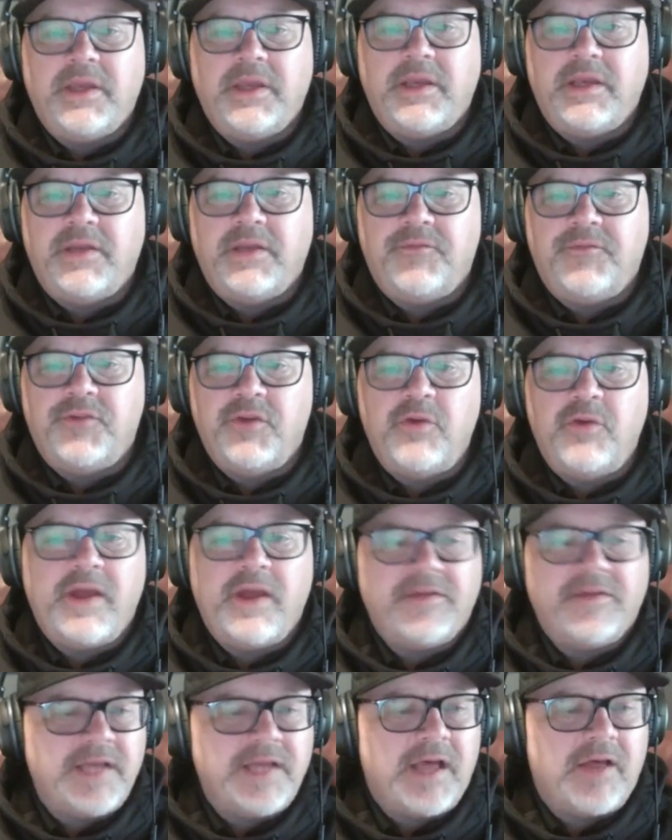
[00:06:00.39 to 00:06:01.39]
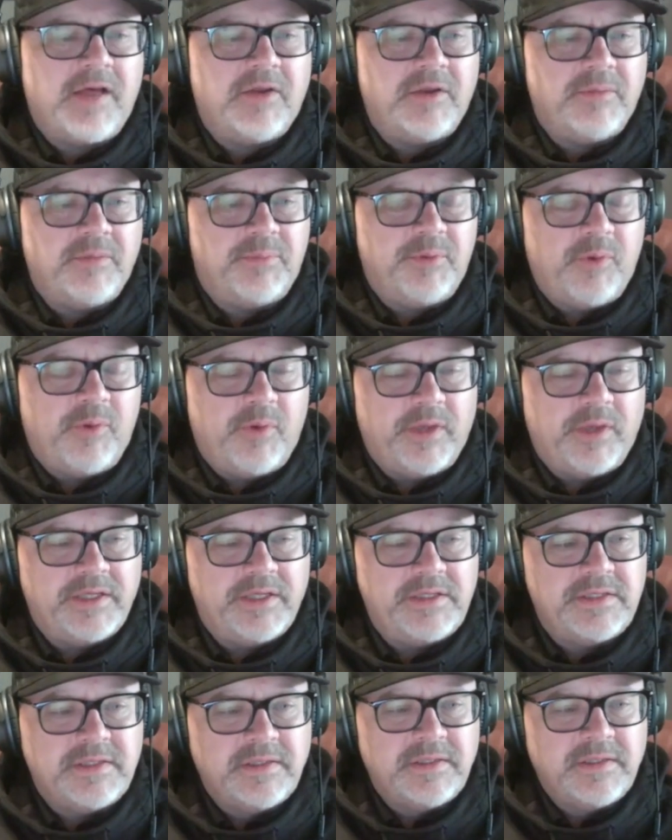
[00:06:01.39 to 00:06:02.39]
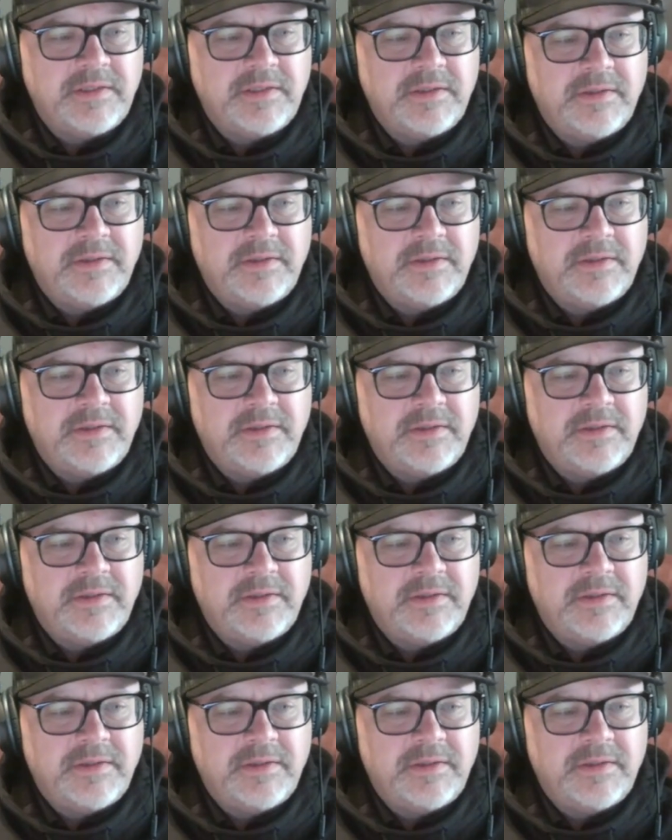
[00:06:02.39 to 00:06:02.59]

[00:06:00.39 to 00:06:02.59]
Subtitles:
and if you don't have talented employees,